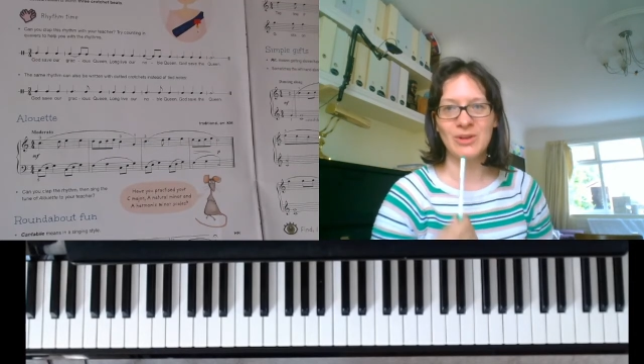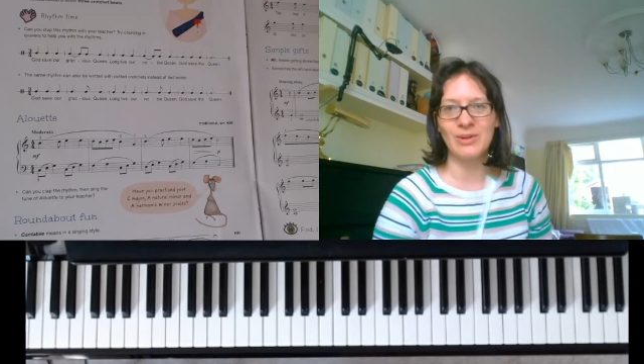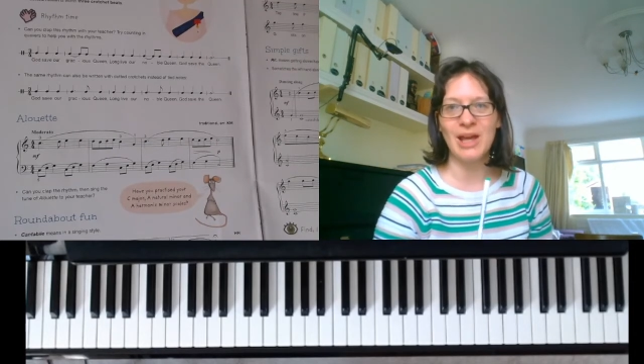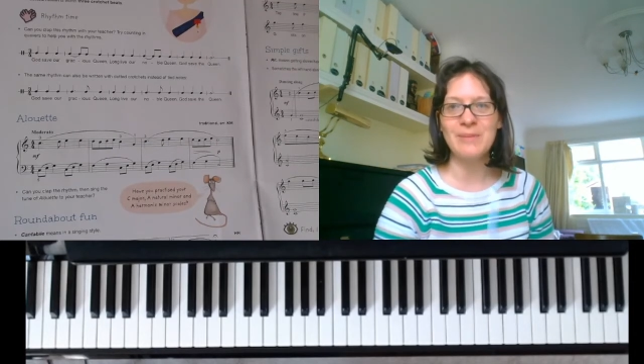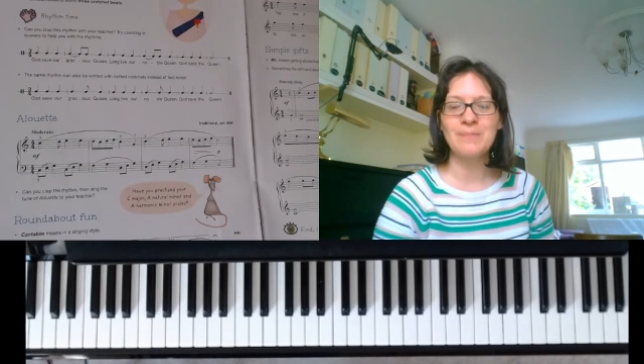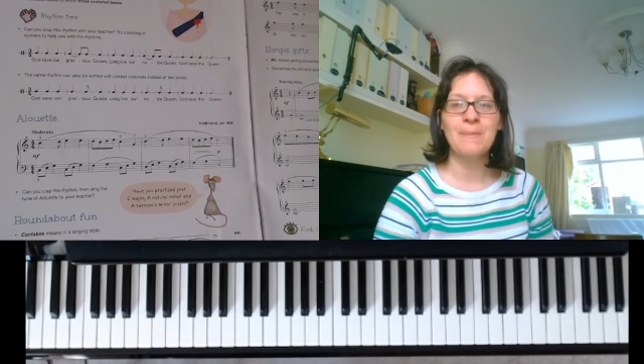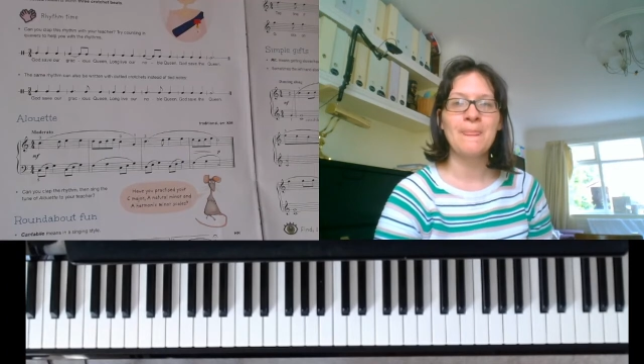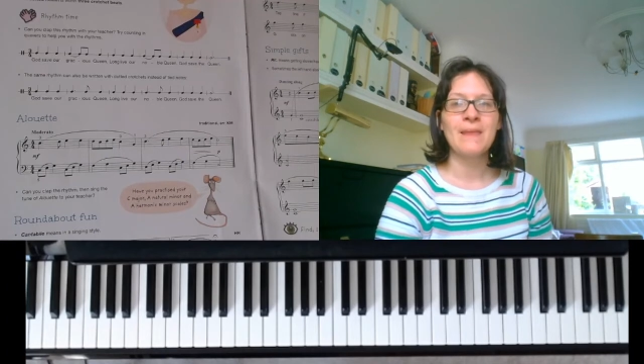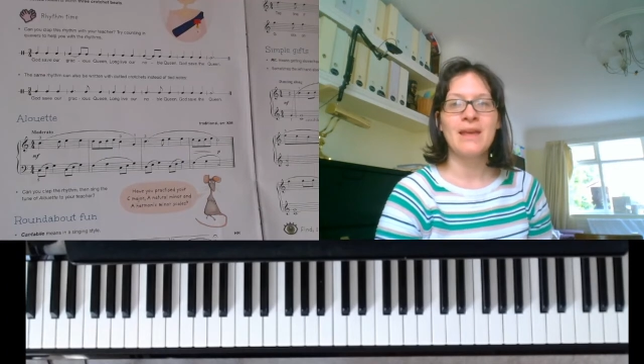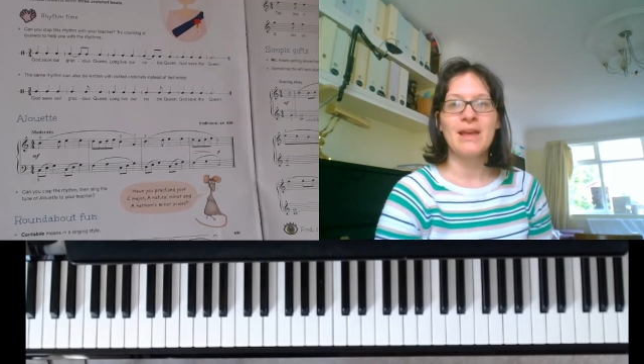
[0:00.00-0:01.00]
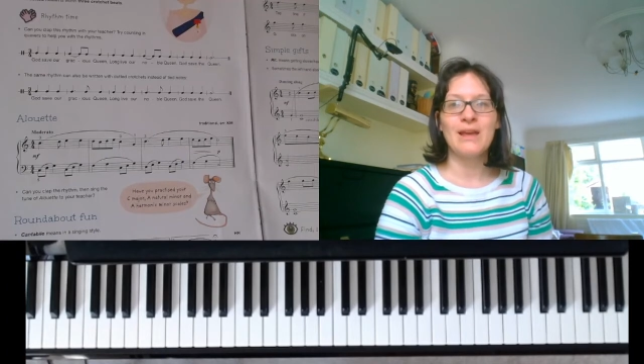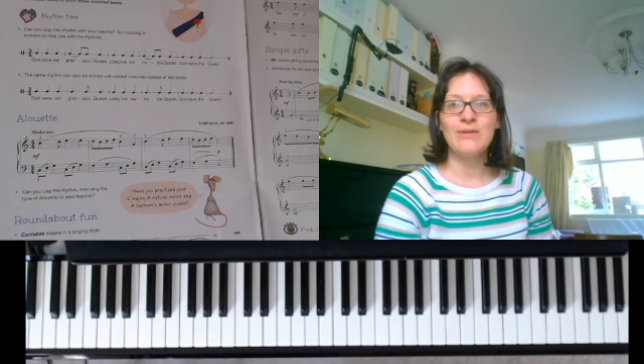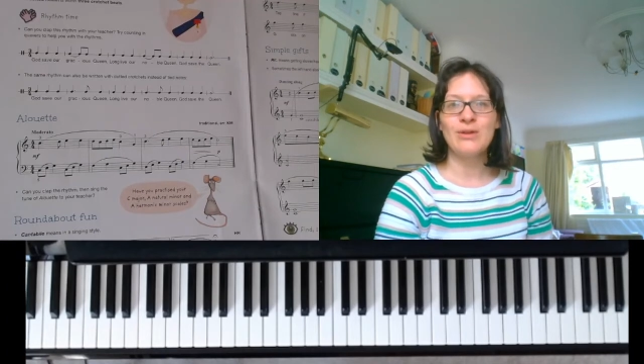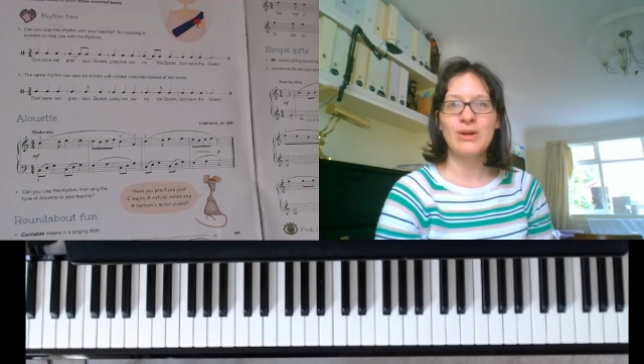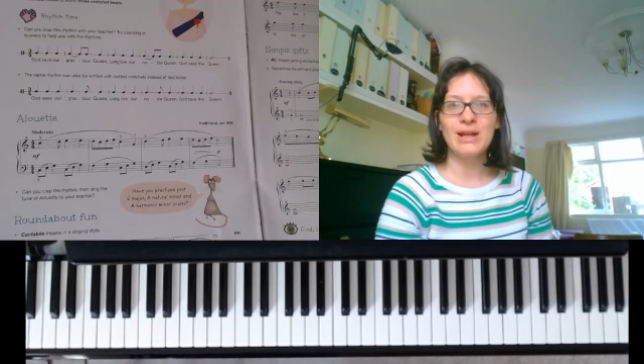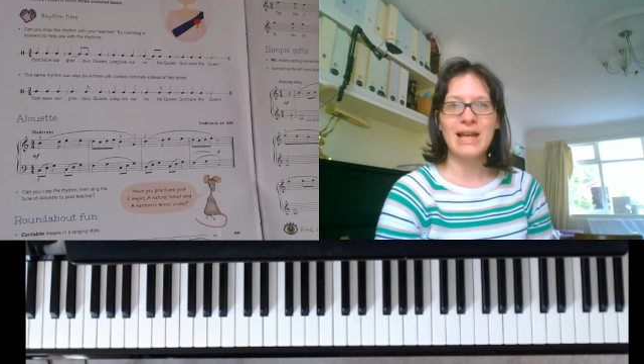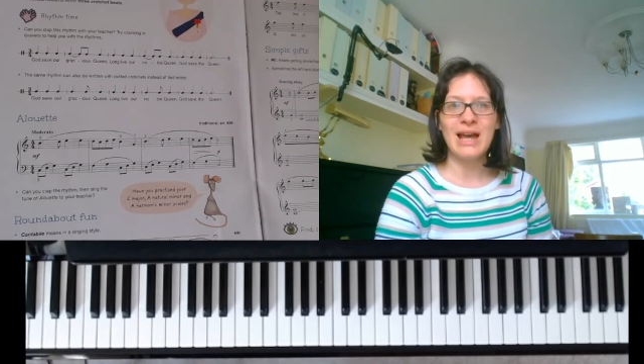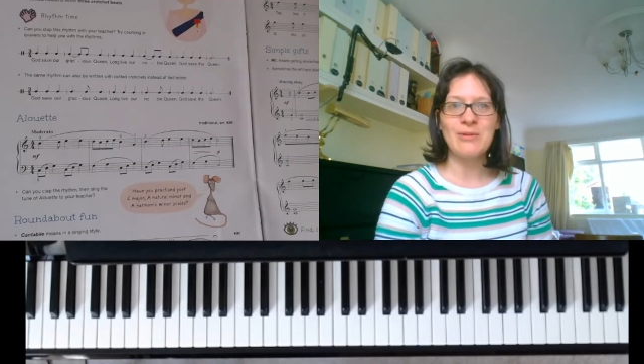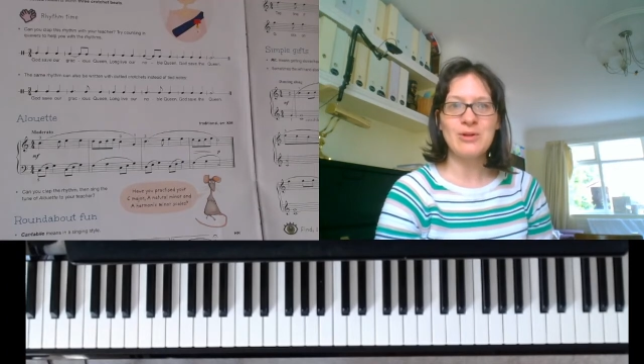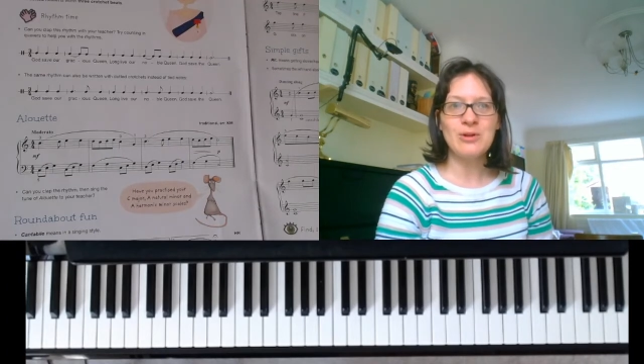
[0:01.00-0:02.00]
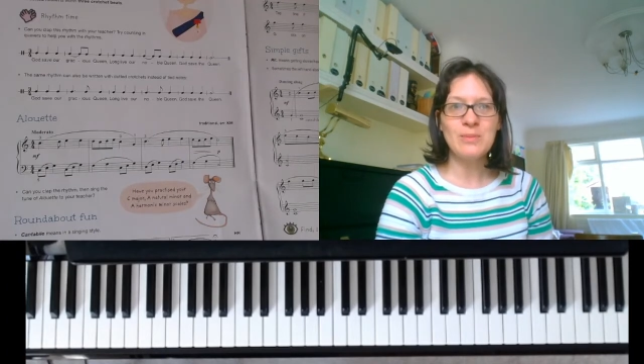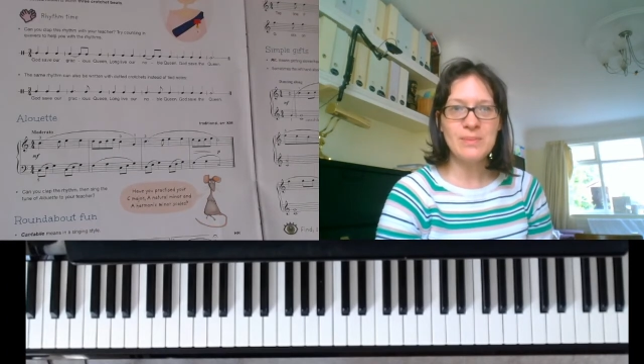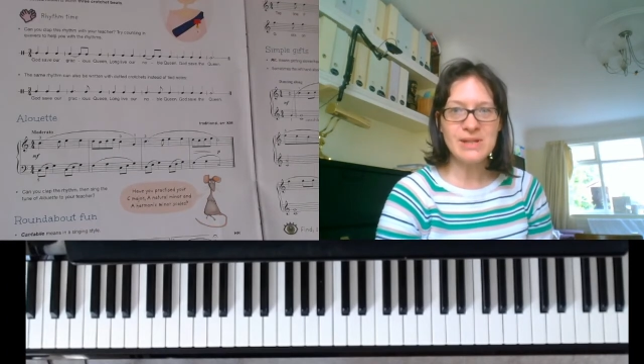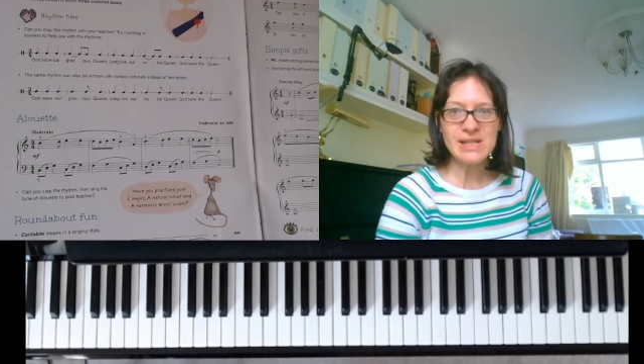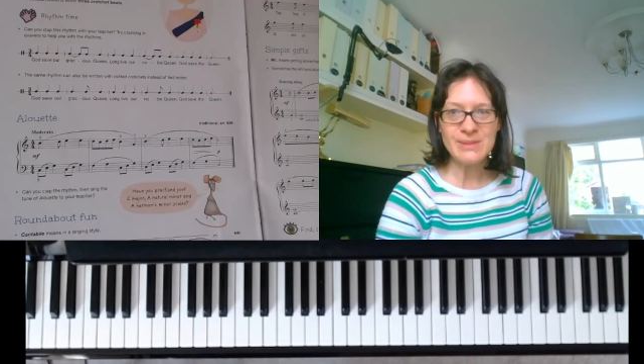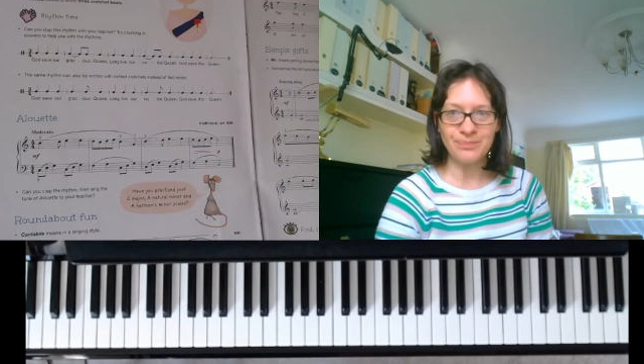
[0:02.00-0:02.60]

okay? If you're going to count numbers,